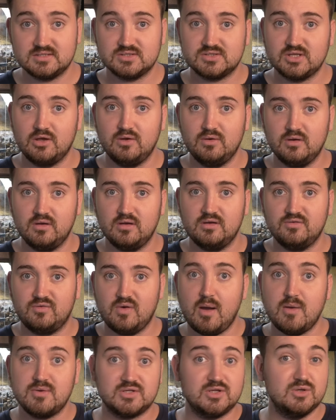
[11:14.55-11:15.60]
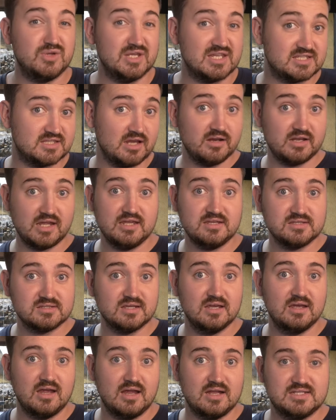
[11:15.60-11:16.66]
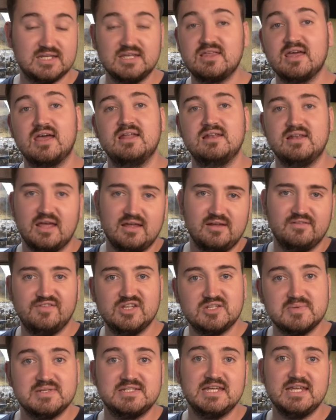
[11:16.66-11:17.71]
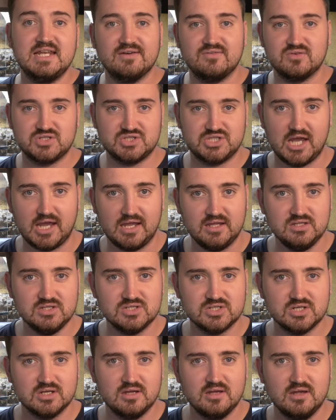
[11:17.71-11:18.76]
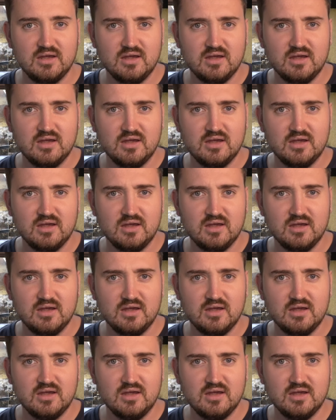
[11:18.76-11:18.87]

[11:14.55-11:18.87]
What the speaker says: So if we were to do these studies and see their vitamin D levels change,